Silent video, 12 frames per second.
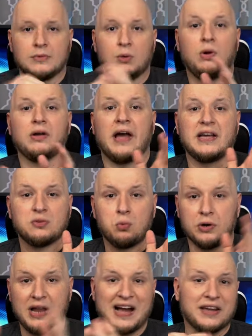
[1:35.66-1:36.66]
Well guys,
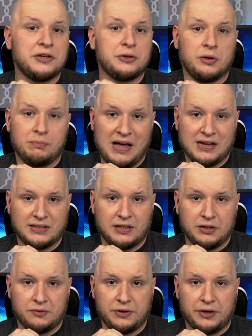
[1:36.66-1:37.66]
we're not gonna do an unboxing in
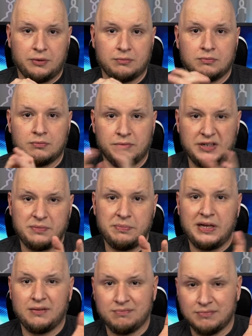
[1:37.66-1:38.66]
this video. Reason
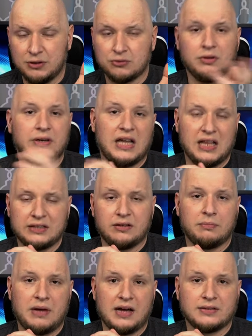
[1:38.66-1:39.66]
being, there's really not a lot to
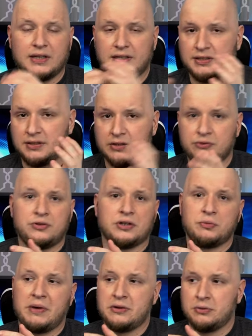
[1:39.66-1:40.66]
unbox. It's an
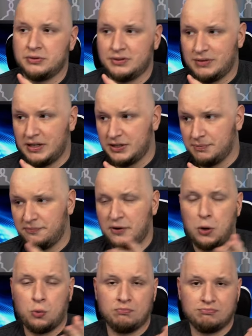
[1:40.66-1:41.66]
unstructured manual and some
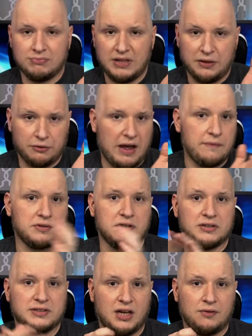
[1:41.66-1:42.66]
foam and the graphics
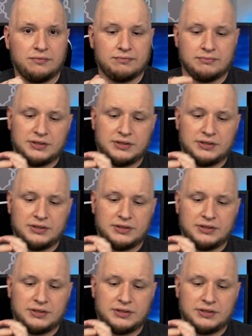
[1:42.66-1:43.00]
card itself.